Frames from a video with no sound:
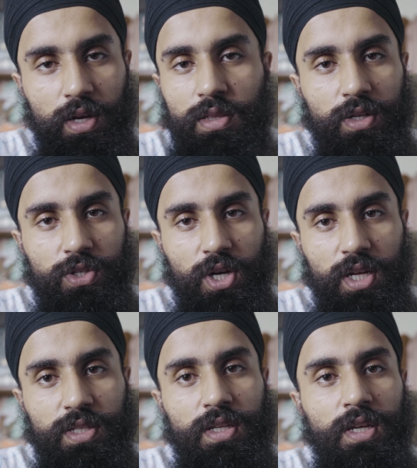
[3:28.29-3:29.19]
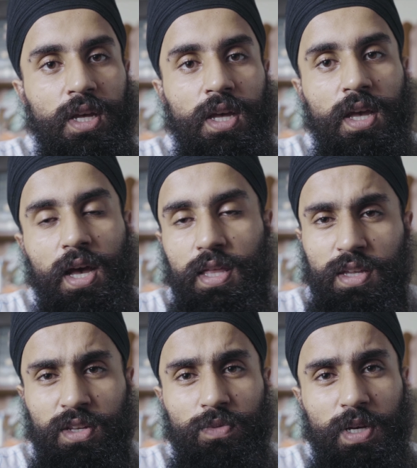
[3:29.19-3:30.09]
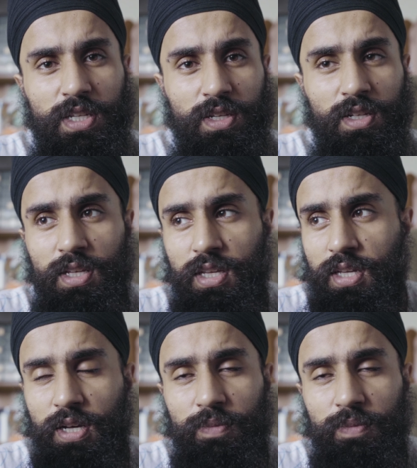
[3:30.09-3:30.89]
in their shots. And then you basically